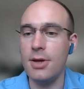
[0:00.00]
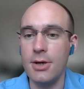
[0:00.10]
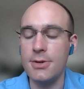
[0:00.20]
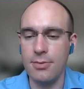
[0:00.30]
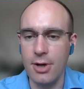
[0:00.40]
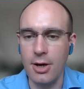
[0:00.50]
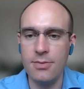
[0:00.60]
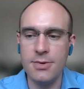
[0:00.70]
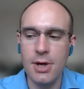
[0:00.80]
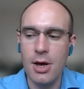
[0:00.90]
take some
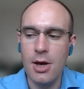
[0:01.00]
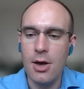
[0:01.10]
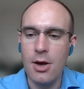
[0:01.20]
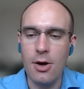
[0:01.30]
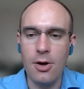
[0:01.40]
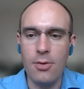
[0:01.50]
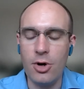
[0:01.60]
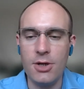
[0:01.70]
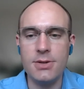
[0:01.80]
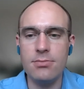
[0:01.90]
time,
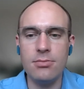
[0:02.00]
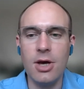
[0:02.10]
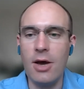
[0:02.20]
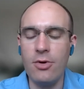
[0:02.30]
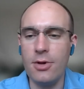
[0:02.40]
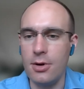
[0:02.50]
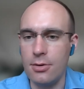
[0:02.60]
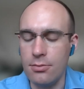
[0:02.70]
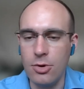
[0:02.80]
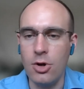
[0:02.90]
but it's
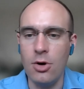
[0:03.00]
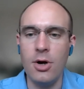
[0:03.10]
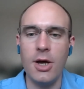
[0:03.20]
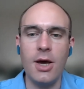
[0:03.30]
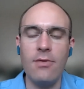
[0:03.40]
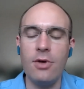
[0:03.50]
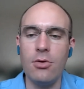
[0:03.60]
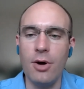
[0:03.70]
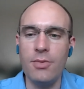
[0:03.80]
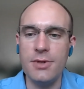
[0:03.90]
everything, like having
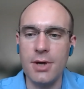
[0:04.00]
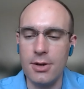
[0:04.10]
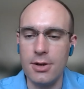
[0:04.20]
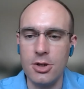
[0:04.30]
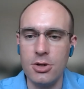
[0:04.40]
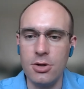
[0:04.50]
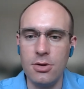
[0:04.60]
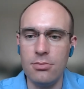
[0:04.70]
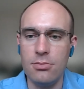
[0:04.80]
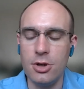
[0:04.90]
a website
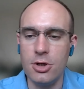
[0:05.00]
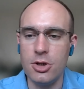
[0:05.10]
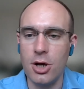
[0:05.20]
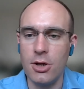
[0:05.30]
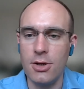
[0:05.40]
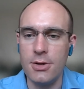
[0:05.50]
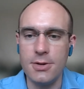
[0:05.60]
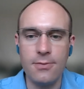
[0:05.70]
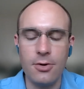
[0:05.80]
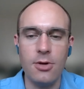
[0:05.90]
in
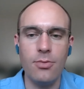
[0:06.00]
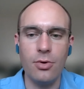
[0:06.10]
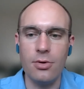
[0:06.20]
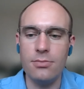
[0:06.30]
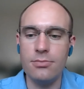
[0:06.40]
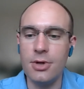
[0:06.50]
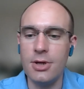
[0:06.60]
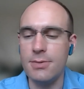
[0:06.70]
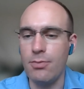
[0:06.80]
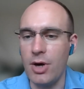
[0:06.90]
Chinese, for example,
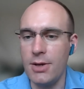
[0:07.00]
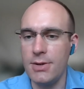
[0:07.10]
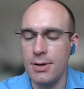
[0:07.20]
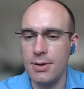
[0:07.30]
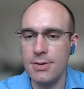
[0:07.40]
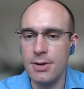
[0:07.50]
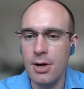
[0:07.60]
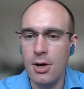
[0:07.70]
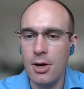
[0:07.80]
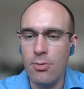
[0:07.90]
it's basics,
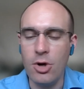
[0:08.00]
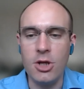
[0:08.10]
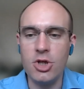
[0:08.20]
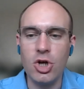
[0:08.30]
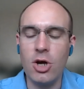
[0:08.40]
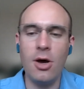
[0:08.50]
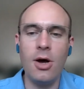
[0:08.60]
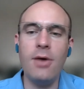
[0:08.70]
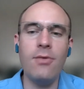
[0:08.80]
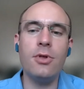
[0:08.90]
but in
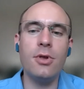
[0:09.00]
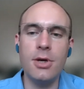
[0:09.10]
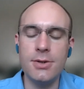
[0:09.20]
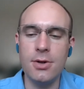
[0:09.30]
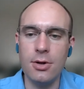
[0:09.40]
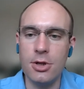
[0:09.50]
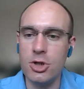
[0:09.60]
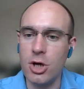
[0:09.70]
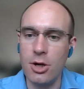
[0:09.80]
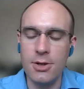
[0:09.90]
China, everything is done
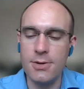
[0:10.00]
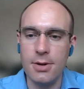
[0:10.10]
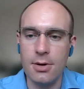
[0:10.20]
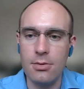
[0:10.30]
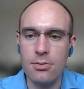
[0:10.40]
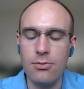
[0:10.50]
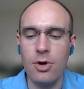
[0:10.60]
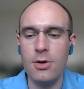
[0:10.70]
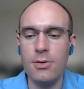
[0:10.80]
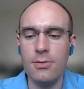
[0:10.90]
in Chinese now,
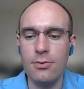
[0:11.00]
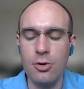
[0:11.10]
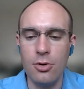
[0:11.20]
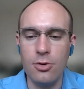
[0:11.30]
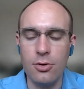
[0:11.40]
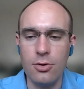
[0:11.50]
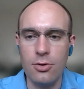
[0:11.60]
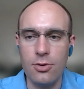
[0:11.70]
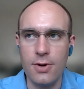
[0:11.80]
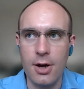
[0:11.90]
right?
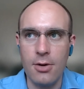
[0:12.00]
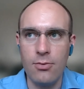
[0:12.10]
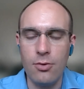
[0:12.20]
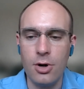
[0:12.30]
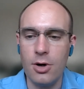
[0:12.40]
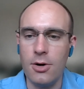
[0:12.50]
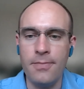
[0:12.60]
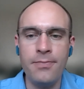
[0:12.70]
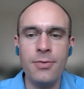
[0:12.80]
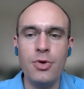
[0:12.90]
The time
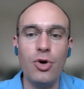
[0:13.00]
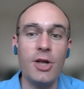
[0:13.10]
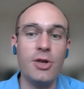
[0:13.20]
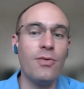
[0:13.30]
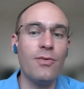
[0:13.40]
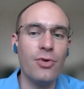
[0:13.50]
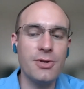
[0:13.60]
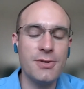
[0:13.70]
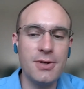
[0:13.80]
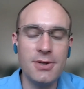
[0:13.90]
where you had
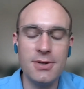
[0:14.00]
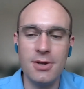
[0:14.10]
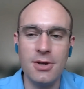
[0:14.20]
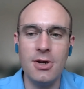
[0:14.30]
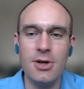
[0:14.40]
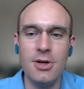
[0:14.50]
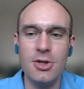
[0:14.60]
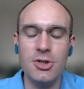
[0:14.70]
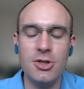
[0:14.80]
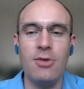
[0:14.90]
conferences in
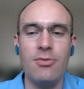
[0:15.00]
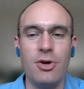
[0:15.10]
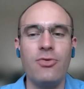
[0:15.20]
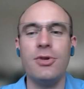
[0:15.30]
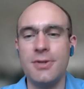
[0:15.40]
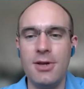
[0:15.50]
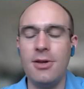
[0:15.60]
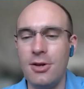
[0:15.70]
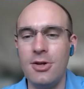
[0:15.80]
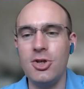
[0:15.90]
English that were
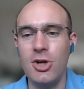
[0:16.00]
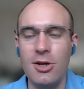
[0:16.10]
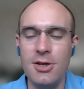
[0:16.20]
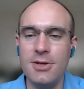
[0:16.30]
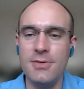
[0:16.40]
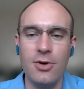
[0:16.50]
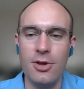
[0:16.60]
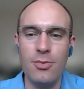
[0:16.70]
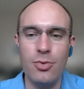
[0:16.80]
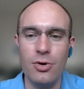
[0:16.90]
translated in Chinese, for
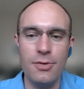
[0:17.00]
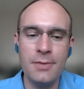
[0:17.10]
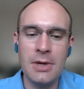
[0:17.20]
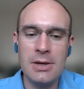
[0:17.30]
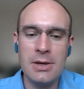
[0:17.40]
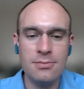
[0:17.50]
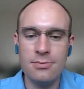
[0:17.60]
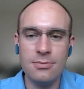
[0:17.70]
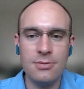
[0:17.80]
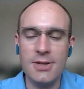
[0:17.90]
example,
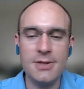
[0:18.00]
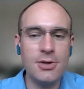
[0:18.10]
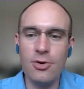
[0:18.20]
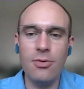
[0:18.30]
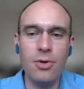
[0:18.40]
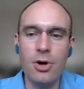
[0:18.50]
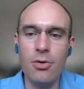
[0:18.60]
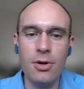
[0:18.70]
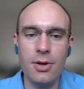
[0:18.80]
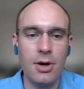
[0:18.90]
that's the other way
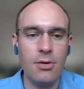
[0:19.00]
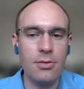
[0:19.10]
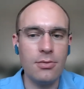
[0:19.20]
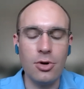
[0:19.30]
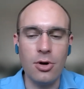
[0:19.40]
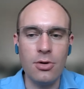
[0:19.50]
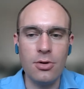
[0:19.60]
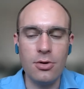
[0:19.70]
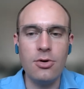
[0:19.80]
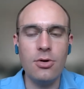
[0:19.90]
around now,
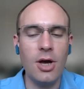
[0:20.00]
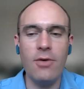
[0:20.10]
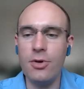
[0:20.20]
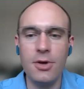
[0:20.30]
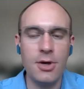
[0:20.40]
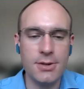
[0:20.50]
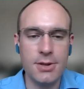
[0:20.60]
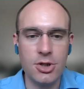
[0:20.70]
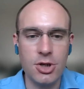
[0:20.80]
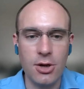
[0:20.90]
everything is
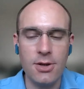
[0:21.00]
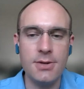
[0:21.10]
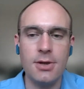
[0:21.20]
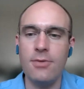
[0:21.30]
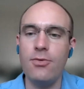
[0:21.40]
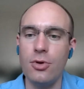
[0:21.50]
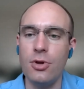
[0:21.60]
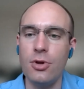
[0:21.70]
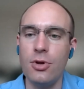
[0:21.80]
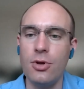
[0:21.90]
in Chinese, and if you
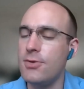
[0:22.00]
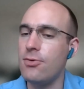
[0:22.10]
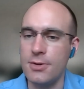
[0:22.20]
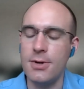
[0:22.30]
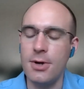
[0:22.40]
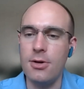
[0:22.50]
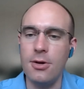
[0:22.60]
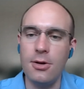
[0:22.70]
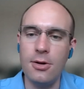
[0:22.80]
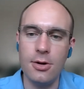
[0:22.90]
need, it's
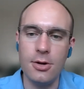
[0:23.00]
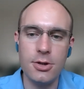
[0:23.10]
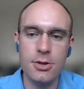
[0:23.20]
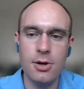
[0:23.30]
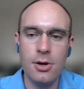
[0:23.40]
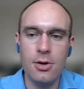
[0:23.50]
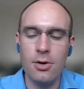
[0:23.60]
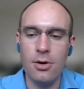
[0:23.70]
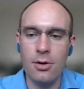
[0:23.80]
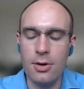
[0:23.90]
translated in English,
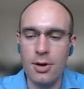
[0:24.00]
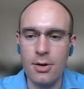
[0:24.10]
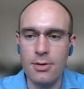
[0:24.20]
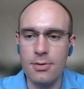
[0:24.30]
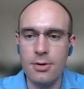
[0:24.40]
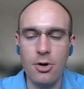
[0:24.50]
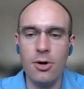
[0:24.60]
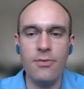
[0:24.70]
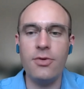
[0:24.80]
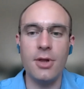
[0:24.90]
and a
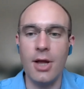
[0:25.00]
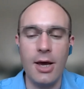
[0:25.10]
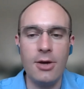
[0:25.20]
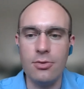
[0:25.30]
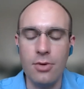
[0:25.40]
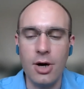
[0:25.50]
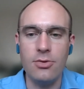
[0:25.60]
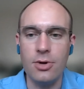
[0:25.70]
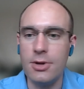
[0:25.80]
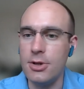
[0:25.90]
lot of things that I do
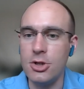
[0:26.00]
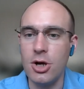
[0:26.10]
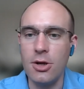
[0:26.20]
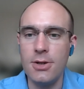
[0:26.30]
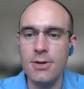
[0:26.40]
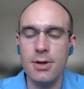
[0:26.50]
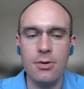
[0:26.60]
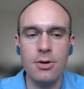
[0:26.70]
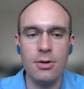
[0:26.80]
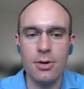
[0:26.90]
it in Chinese
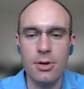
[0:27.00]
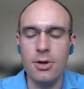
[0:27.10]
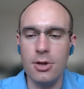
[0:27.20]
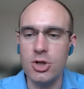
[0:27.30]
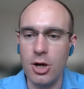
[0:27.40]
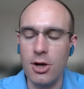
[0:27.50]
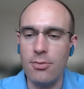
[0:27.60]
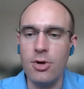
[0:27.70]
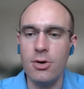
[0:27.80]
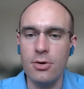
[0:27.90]
now in
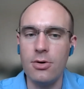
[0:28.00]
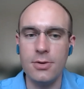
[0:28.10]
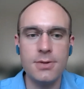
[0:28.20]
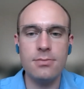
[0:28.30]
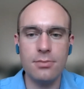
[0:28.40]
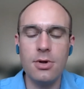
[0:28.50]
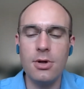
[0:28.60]
China, because